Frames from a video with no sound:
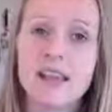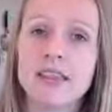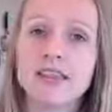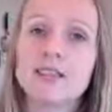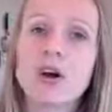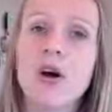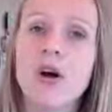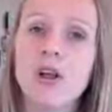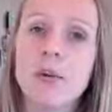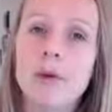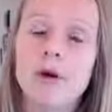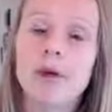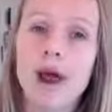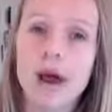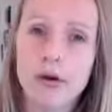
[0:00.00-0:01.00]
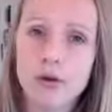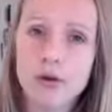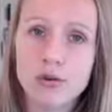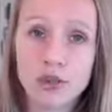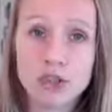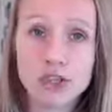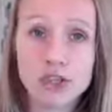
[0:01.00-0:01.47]
that's all about how you
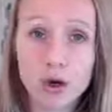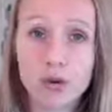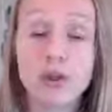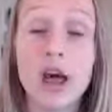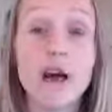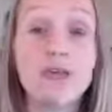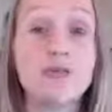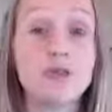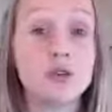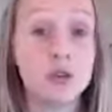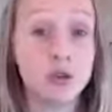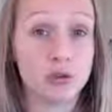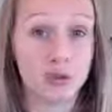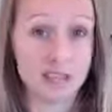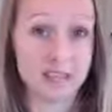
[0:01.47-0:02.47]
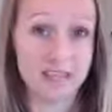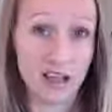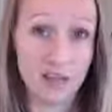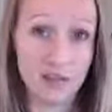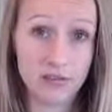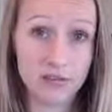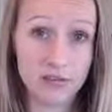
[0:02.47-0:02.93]
can show love to
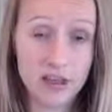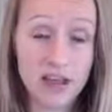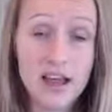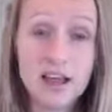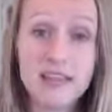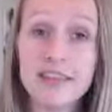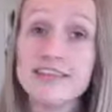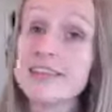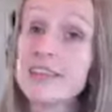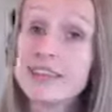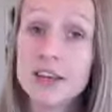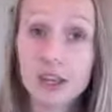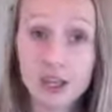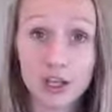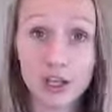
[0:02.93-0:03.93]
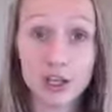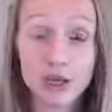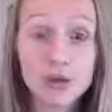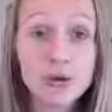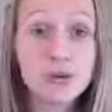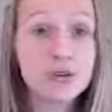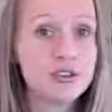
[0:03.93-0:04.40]
yourself. This is a
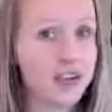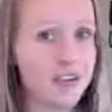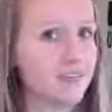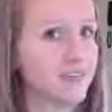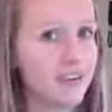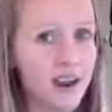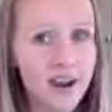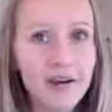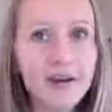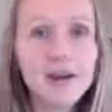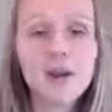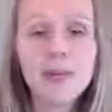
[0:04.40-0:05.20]
huge and very